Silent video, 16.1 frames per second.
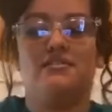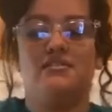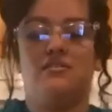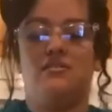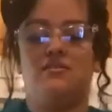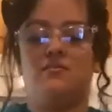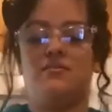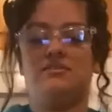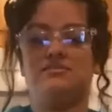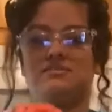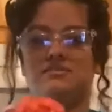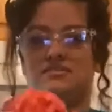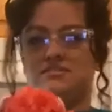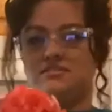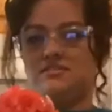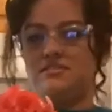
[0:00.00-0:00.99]
Once
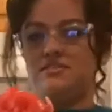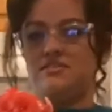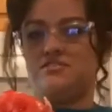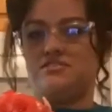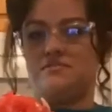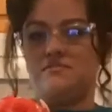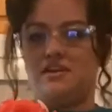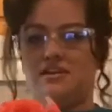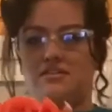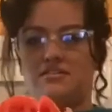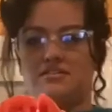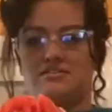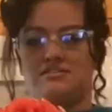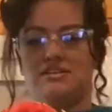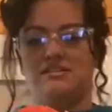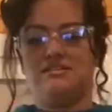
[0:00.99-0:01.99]
your tomato
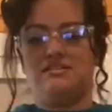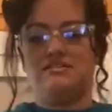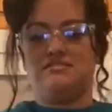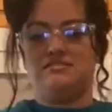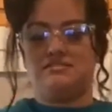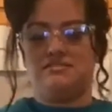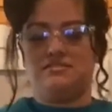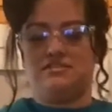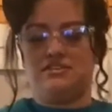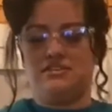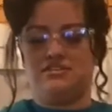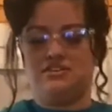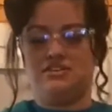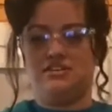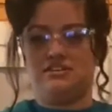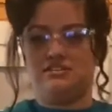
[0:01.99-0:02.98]
looks like this, you're gonna
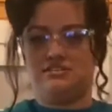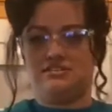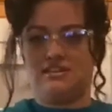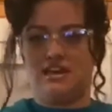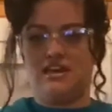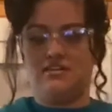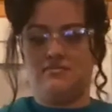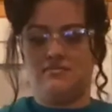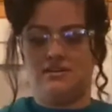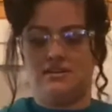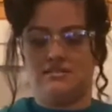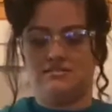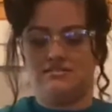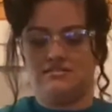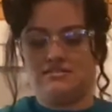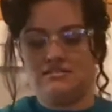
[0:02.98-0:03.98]
turn it
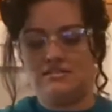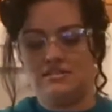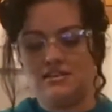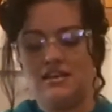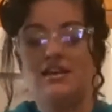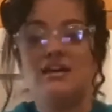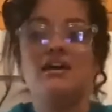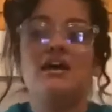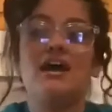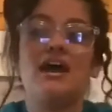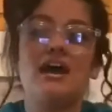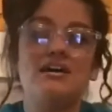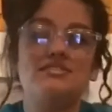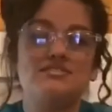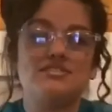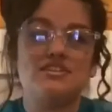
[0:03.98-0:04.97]
sideways
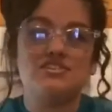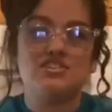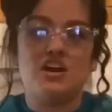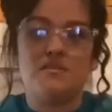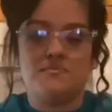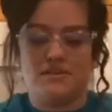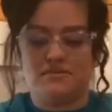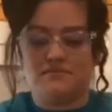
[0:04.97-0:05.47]
and start chopping.